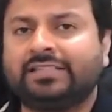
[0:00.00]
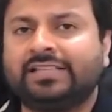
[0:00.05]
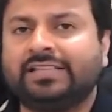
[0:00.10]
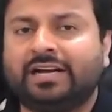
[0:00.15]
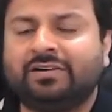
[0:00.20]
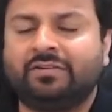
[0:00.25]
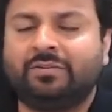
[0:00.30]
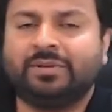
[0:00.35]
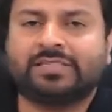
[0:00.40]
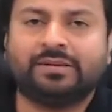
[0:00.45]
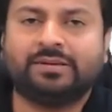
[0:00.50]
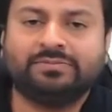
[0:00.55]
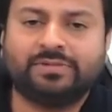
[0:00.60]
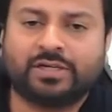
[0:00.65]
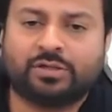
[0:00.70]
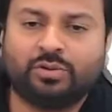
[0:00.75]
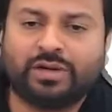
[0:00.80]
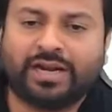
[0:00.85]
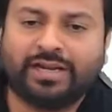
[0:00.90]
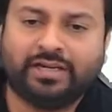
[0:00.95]
That will be subject
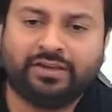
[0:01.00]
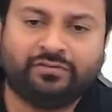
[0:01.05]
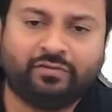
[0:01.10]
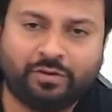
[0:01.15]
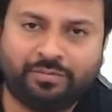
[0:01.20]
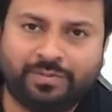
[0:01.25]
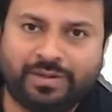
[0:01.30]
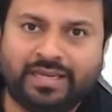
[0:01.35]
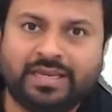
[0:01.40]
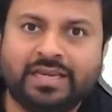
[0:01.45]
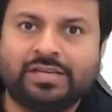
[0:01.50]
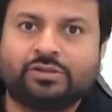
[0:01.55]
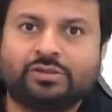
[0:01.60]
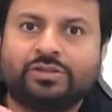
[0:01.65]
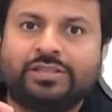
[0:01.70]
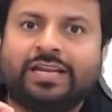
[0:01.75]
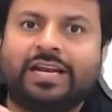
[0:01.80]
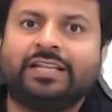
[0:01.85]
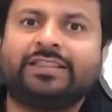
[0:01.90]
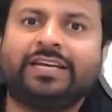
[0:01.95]
to 94B. So
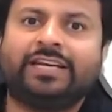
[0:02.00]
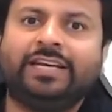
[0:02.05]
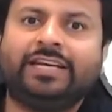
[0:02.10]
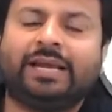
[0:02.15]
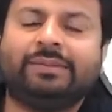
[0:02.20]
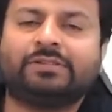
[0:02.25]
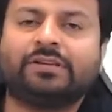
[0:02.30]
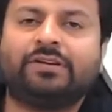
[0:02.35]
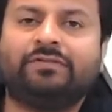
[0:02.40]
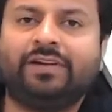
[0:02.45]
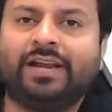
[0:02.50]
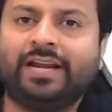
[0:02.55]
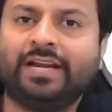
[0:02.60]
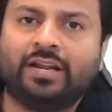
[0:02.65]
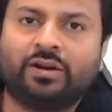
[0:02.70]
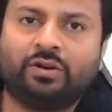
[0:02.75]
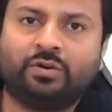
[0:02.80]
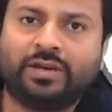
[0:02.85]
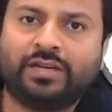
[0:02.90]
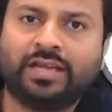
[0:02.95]
there are three types of
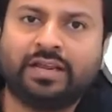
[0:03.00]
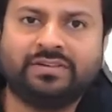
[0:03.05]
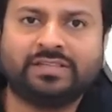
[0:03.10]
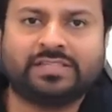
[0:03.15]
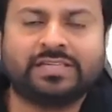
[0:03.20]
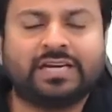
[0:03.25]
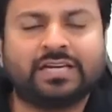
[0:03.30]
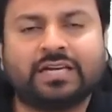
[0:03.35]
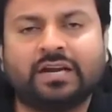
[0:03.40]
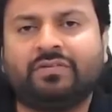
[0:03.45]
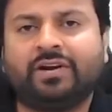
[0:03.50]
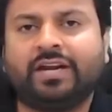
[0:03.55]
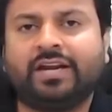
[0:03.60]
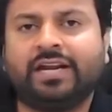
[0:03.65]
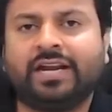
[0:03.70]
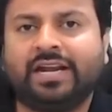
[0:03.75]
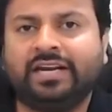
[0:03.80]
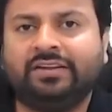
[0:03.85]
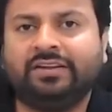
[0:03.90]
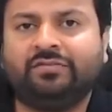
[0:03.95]
lender over here which are covered in
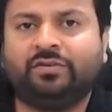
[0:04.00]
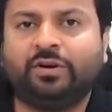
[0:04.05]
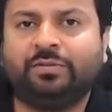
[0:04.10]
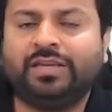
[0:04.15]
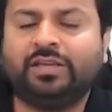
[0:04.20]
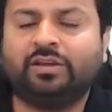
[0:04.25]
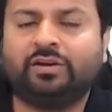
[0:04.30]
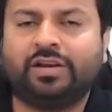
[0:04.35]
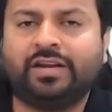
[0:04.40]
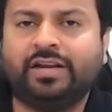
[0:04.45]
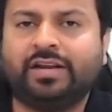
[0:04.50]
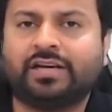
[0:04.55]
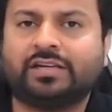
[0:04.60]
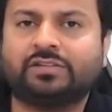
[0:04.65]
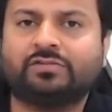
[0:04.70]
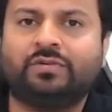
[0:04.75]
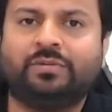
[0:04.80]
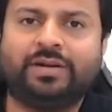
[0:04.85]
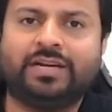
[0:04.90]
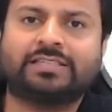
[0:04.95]
94B. Your interest
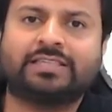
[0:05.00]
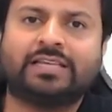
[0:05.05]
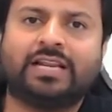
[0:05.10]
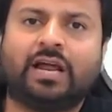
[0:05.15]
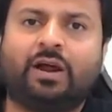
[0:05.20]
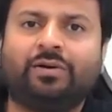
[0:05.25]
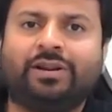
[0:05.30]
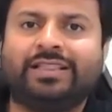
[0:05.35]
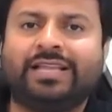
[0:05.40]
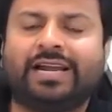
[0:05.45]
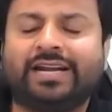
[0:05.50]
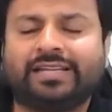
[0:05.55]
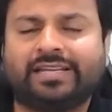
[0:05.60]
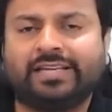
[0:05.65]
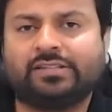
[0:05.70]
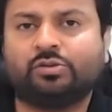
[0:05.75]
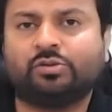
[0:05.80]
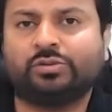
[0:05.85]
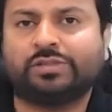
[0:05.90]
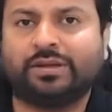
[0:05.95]
will be disallowed in that
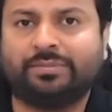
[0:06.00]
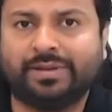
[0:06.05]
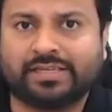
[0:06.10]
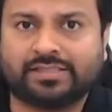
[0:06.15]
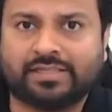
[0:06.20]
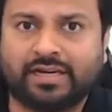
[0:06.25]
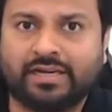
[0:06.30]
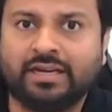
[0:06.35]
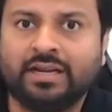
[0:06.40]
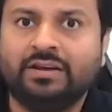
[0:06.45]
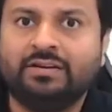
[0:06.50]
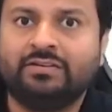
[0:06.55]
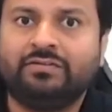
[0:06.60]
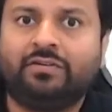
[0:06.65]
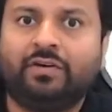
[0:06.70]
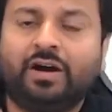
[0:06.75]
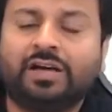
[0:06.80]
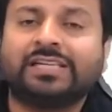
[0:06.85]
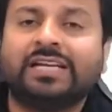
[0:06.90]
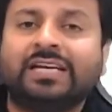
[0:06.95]
case to some extent.
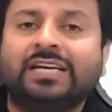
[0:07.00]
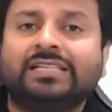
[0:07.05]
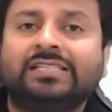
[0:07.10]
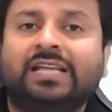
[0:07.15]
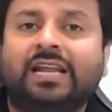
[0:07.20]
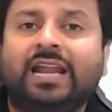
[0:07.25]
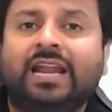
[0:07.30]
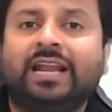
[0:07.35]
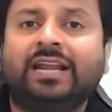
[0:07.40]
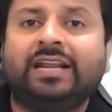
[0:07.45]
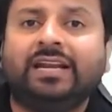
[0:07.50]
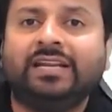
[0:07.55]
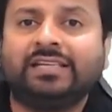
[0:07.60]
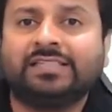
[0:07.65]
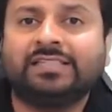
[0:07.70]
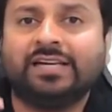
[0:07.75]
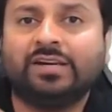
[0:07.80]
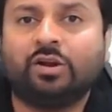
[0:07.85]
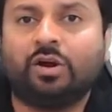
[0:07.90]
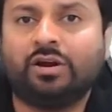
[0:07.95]
First, the lender is
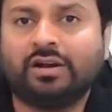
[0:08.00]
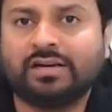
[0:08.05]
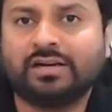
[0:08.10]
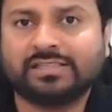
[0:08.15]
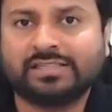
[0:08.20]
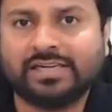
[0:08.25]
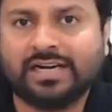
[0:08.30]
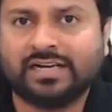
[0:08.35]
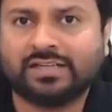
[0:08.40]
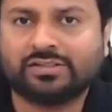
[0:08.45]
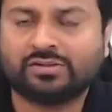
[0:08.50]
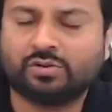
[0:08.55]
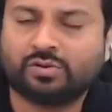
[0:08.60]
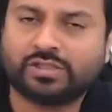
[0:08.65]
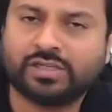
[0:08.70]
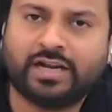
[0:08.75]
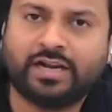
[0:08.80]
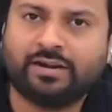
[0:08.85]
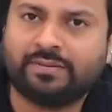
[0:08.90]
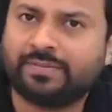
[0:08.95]
a non-resident
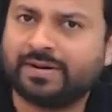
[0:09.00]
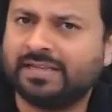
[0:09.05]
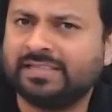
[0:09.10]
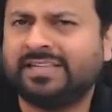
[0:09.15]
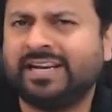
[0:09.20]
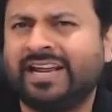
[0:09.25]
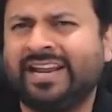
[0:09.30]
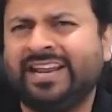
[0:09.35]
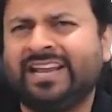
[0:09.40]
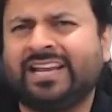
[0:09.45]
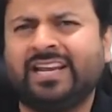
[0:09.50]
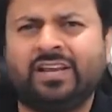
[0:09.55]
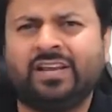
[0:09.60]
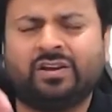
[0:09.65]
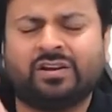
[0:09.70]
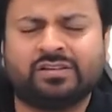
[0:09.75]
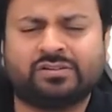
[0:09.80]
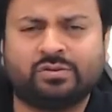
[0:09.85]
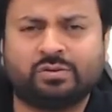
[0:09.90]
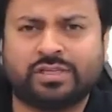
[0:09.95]
associate enterprise directly or
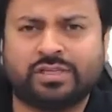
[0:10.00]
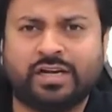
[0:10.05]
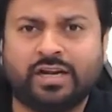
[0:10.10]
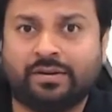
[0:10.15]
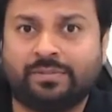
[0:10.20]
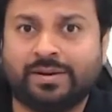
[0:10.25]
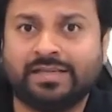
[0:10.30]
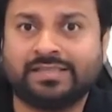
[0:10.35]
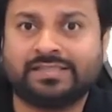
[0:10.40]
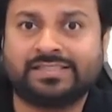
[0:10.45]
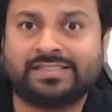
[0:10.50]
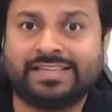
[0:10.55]
associate enterprise.